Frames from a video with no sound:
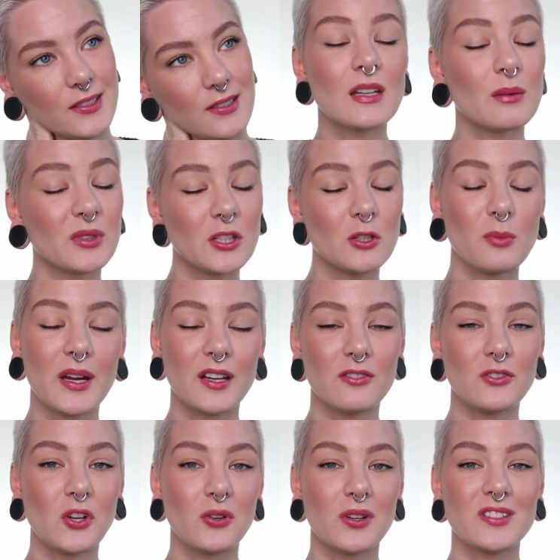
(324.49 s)
Something you might
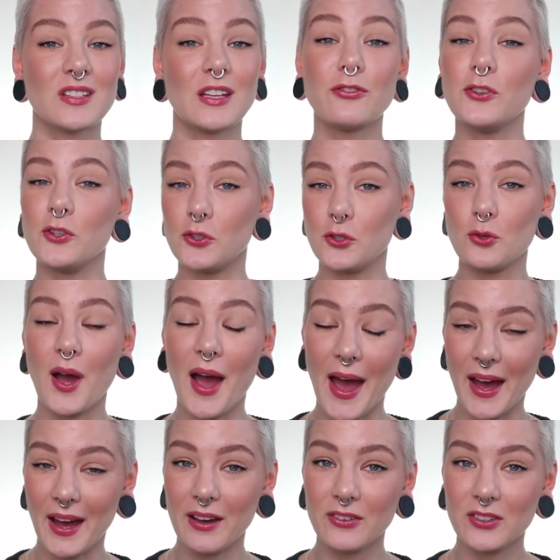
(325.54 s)
have noticed if you do
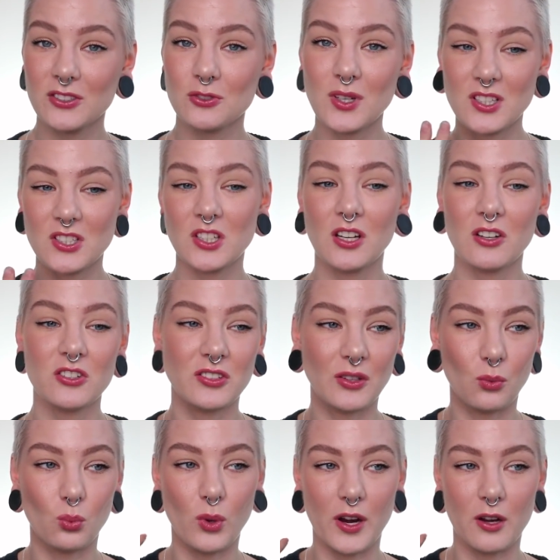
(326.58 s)
have stretched ears
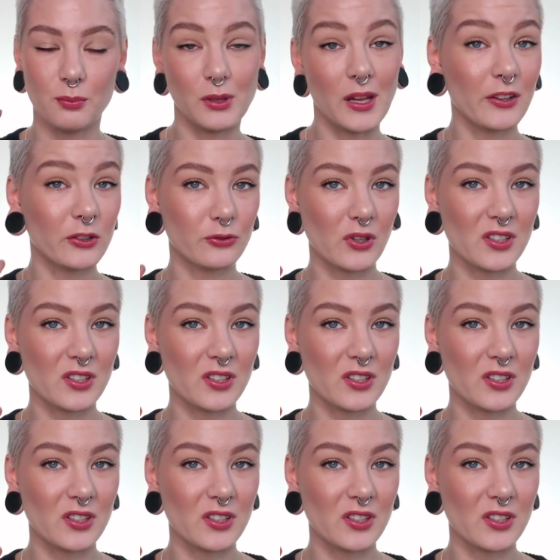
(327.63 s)
and wear plugs,